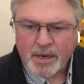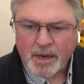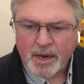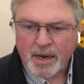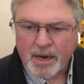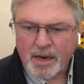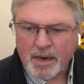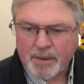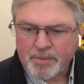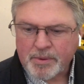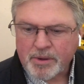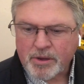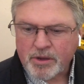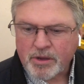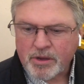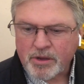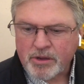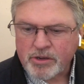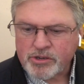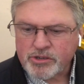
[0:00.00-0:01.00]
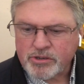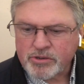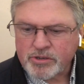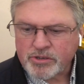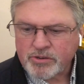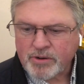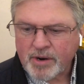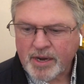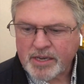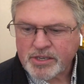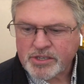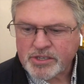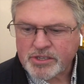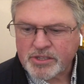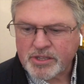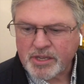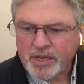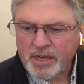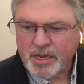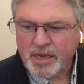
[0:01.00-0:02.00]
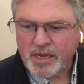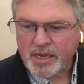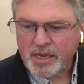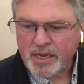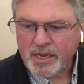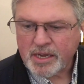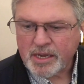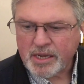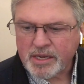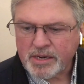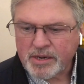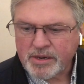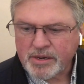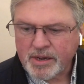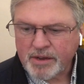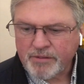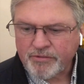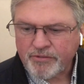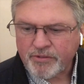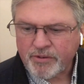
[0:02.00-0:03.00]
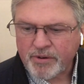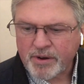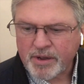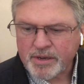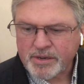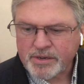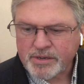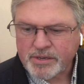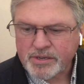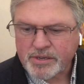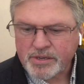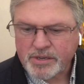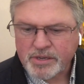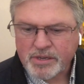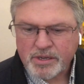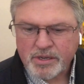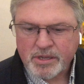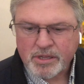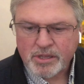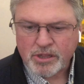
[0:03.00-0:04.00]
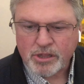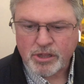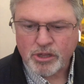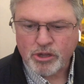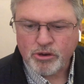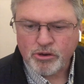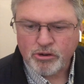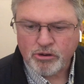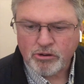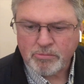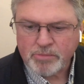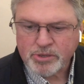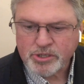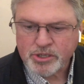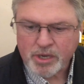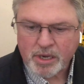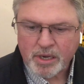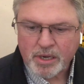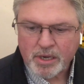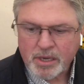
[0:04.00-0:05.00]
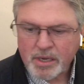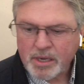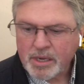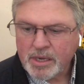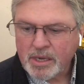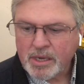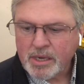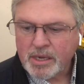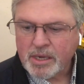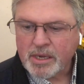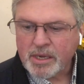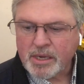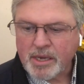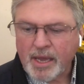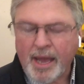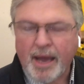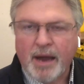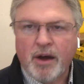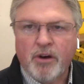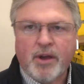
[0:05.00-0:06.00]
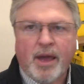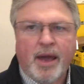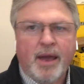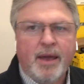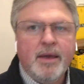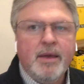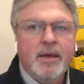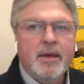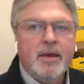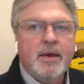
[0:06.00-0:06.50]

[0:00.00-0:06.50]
um, "Could you address the different lubes?" Yeah. Okay.